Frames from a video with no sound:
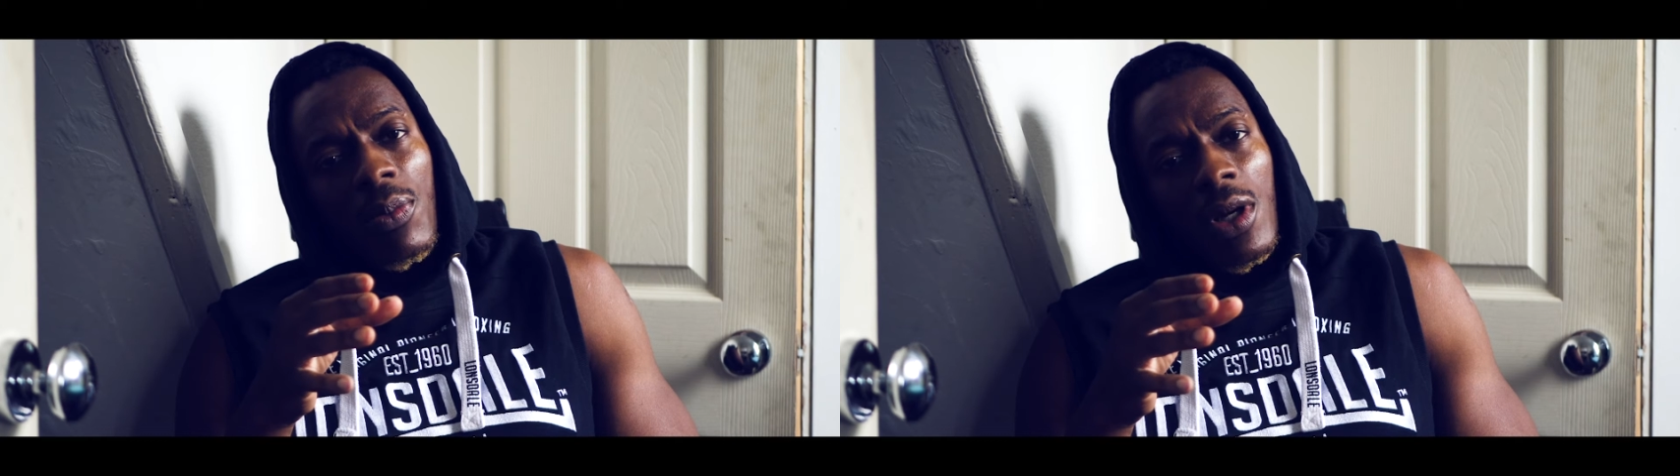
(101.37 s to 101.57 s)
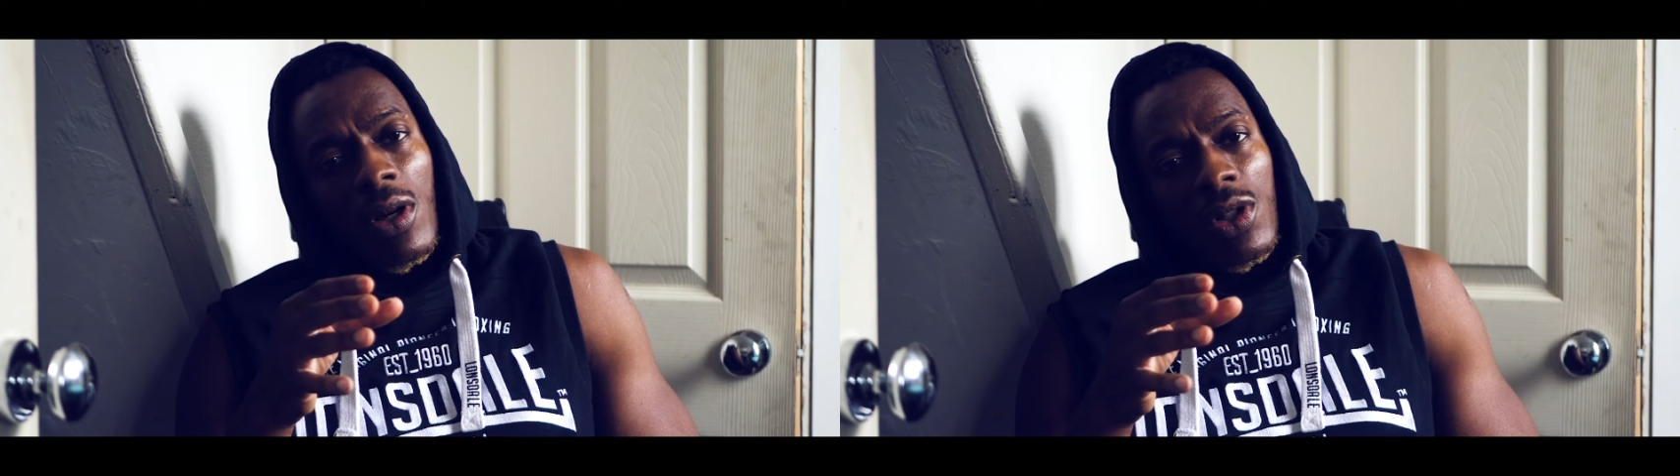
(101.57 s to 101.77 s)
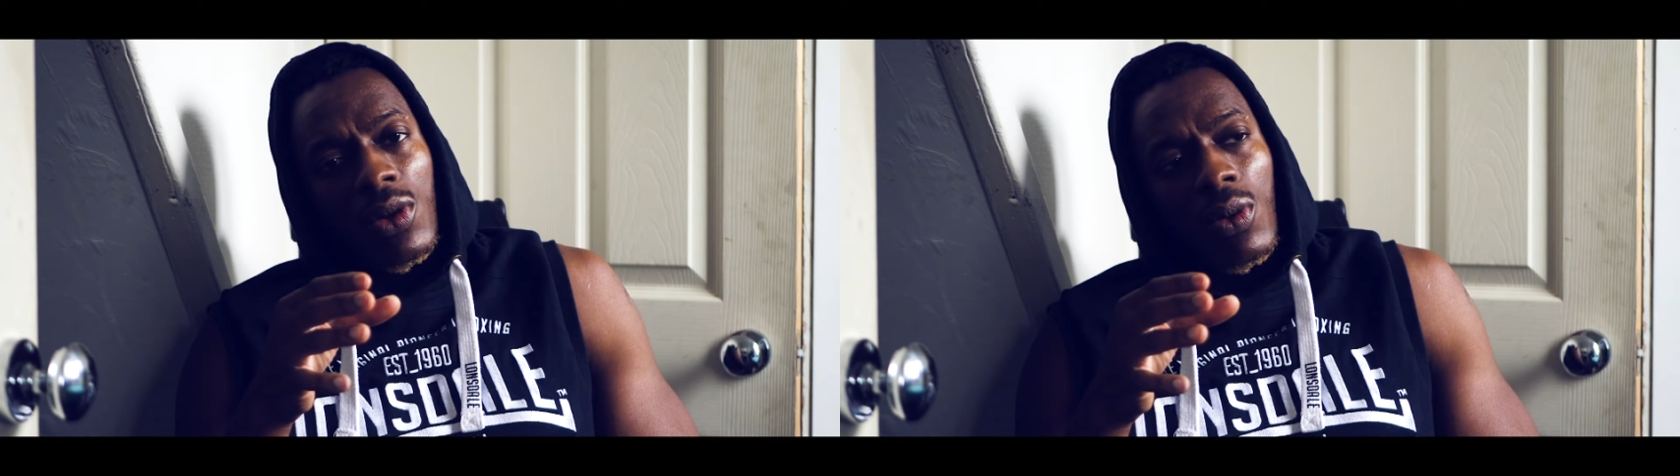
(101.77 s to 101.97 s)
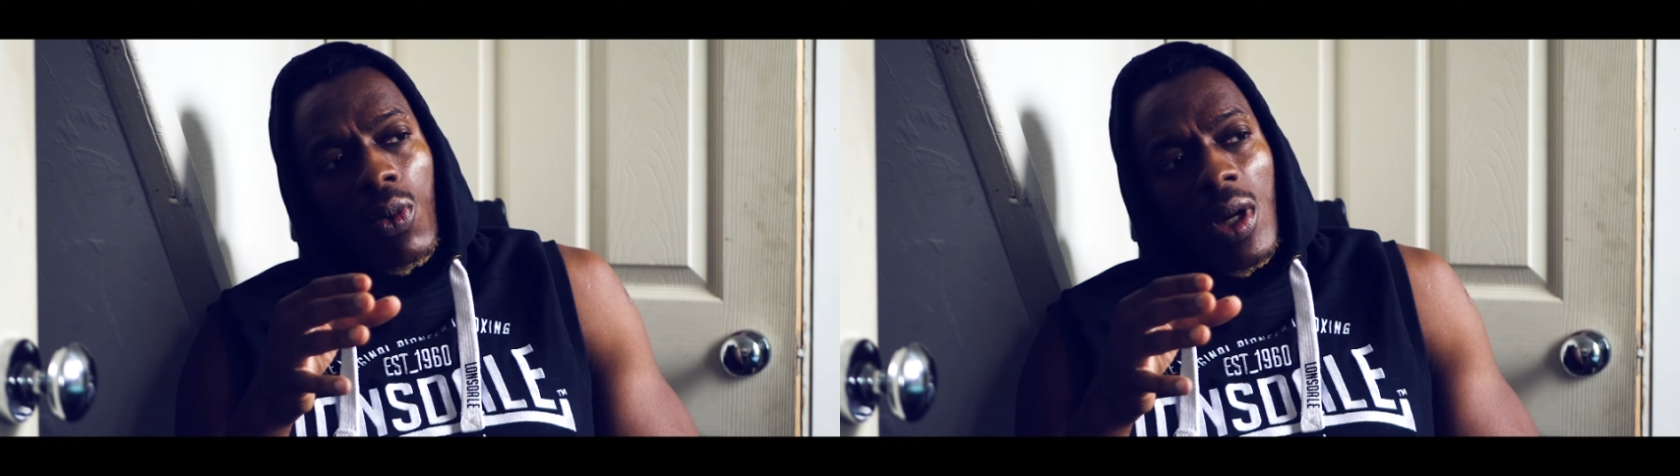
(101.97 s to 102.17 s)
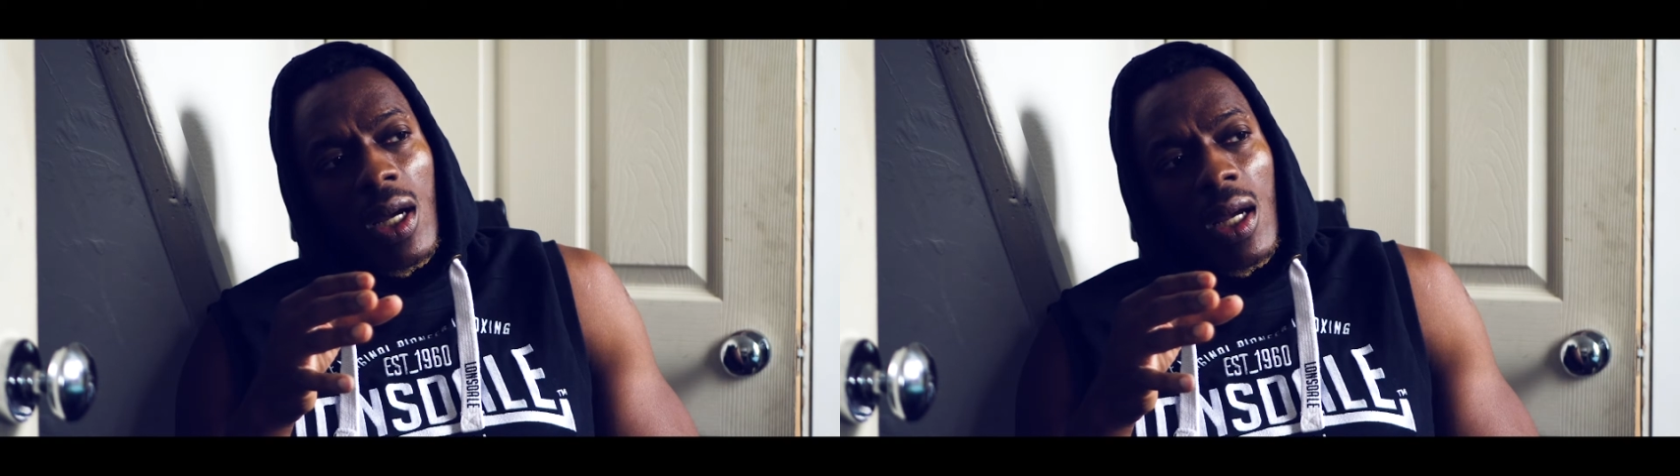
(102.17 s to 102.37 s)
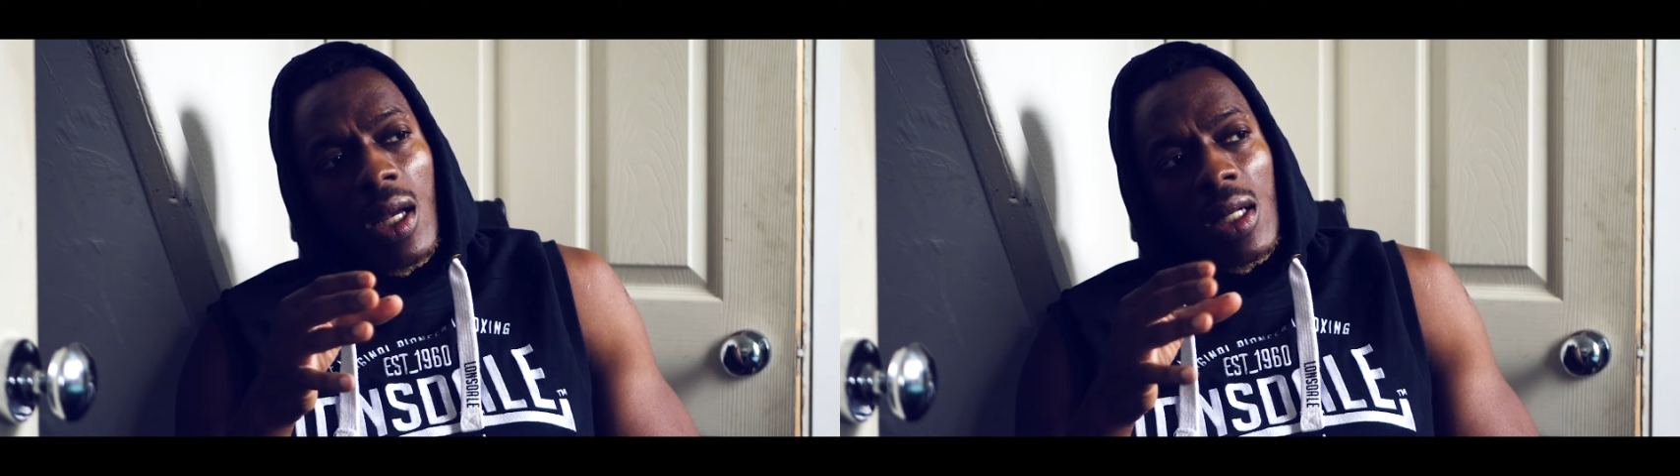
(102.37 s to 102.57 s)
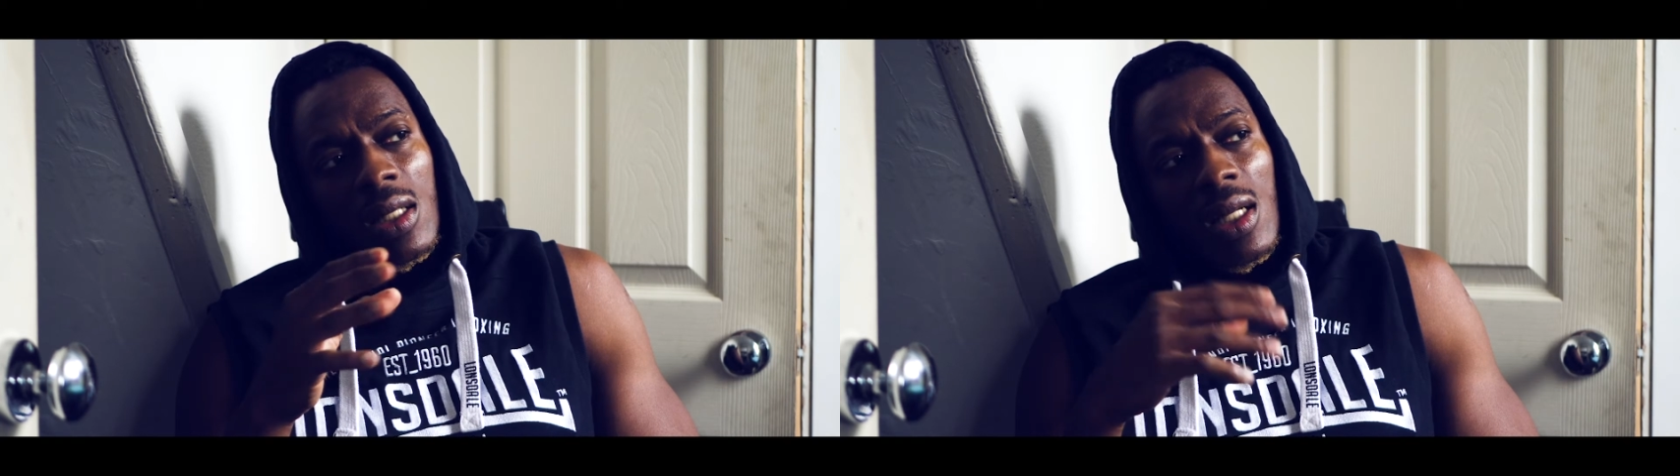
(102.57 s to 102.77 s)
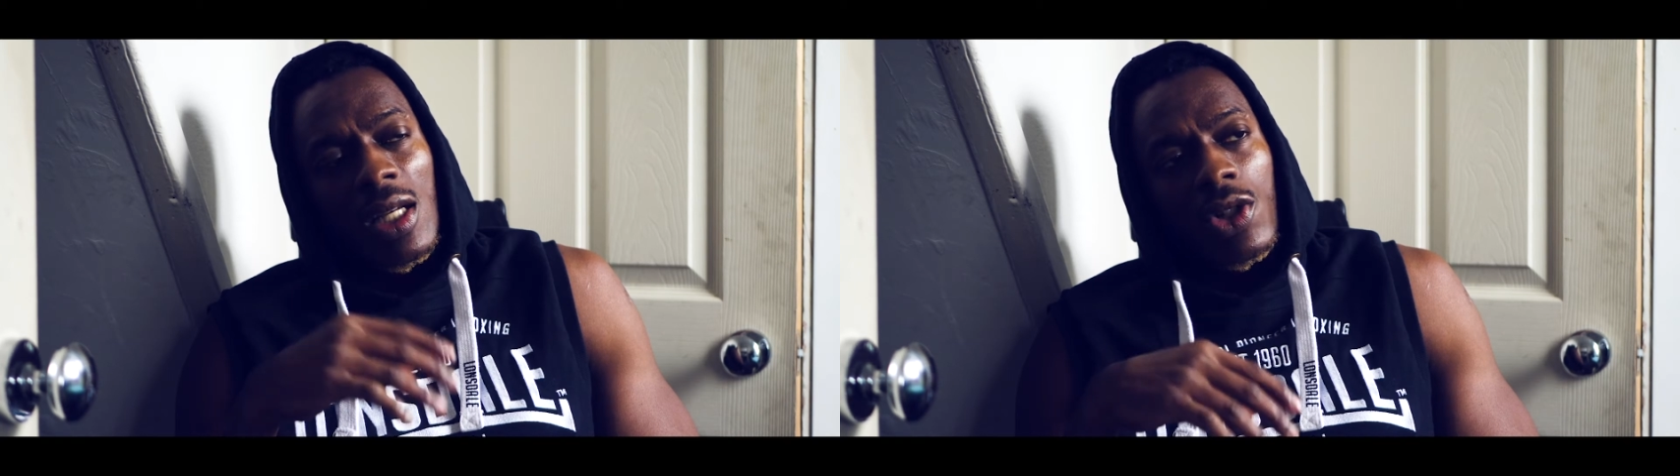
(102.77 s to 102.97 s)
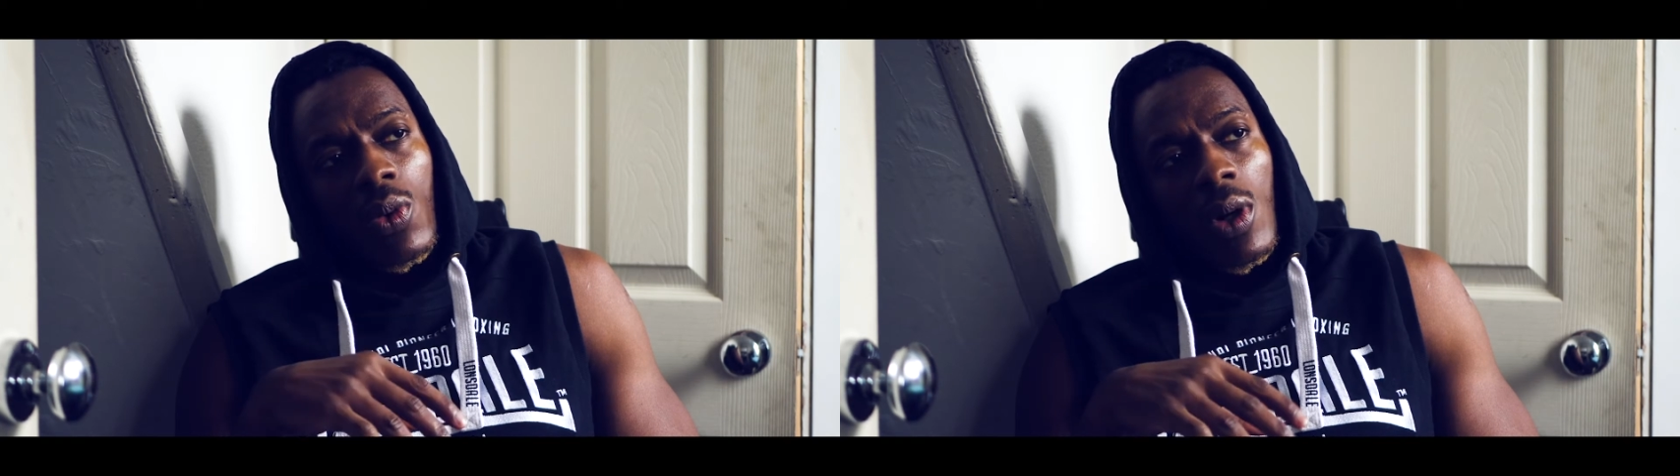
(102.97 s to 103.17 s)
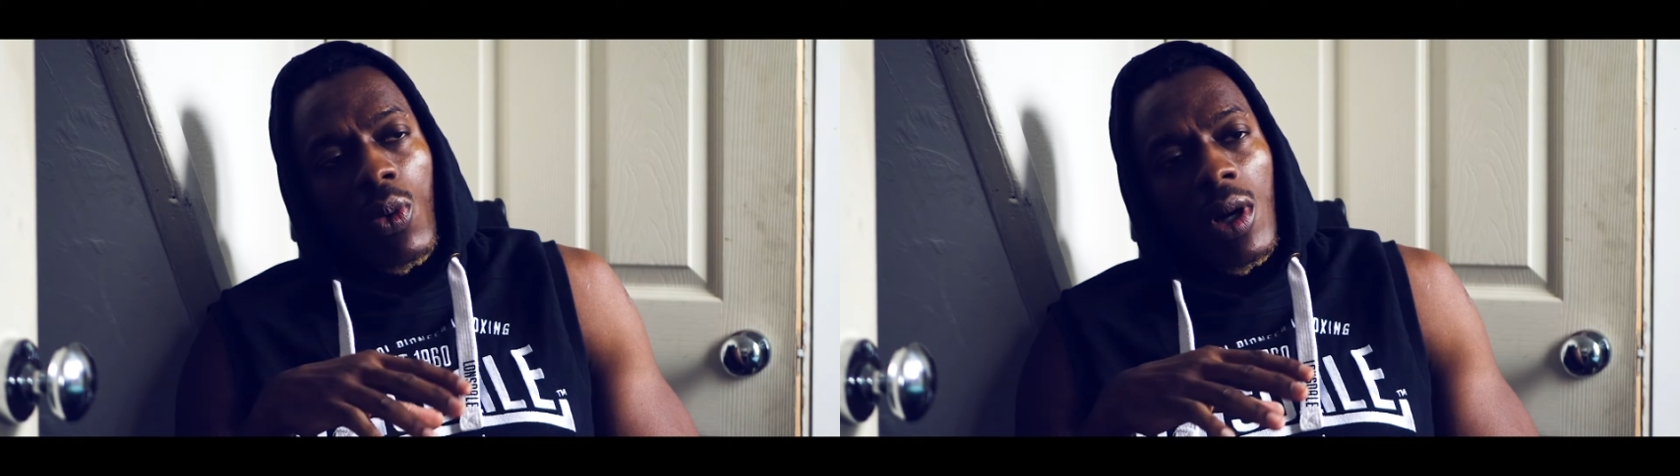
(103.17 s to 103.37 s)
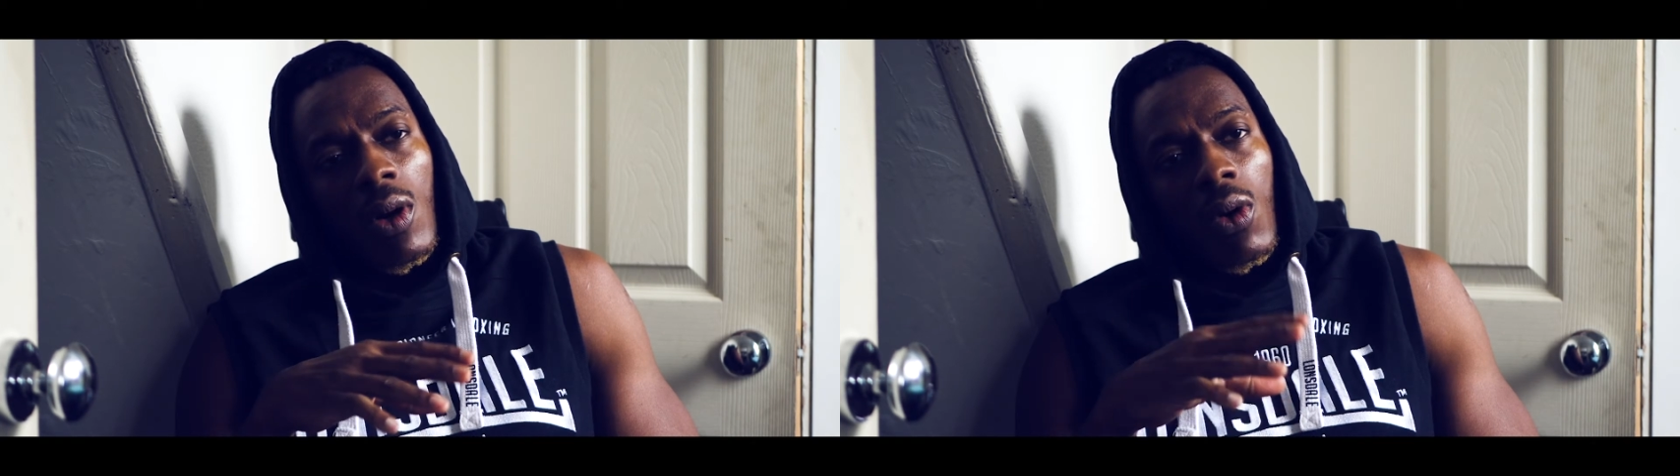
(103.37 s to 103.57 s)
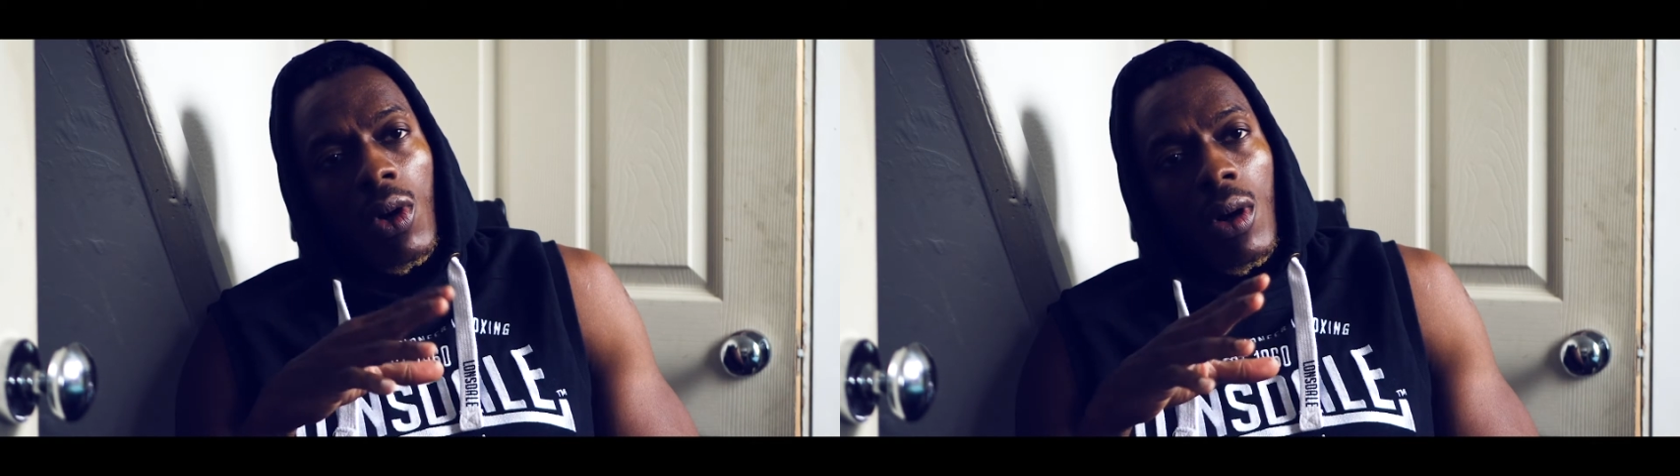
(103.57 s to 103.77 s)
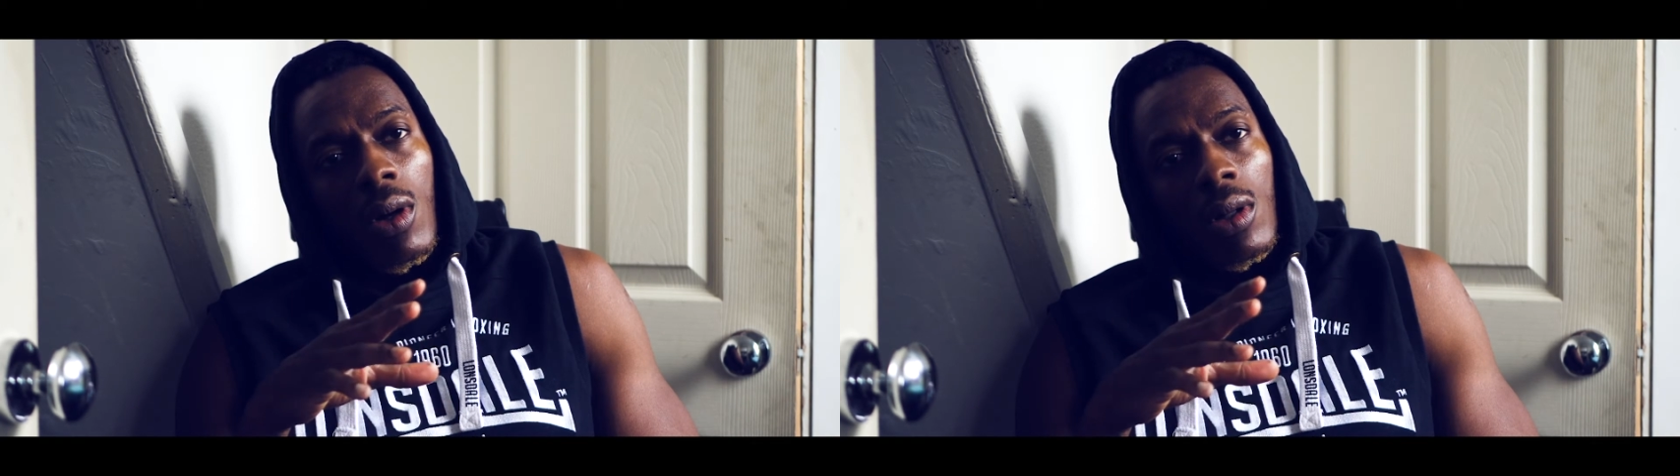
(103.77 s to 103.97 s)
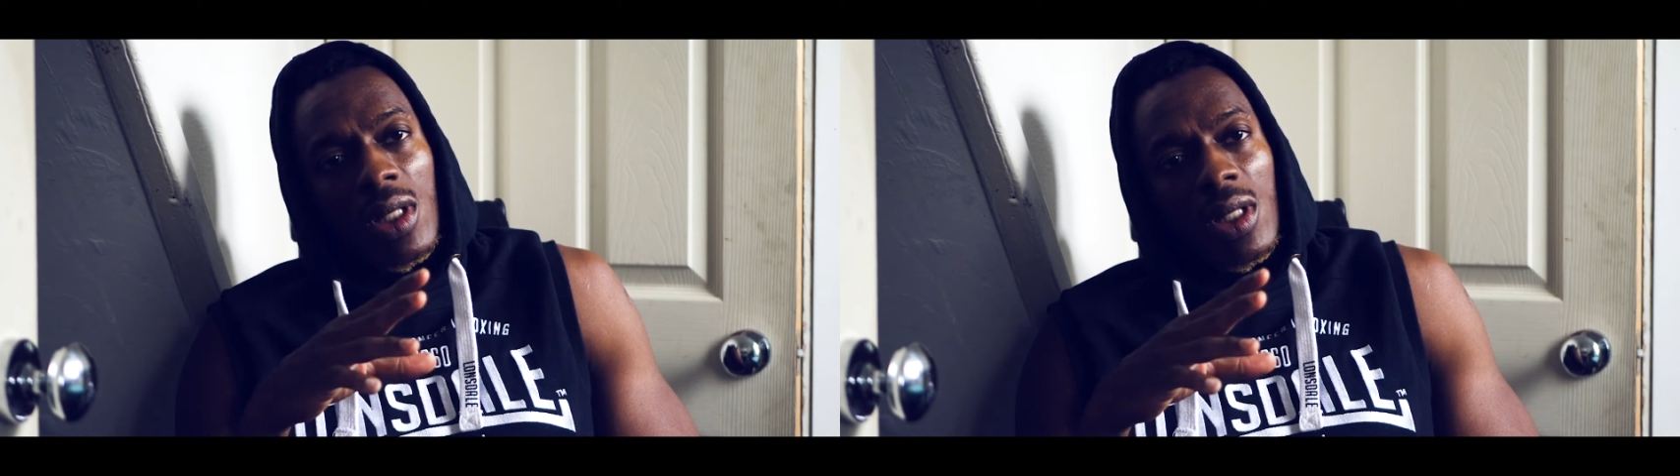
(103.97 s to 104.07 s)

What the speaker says: because we're in a stage where we're all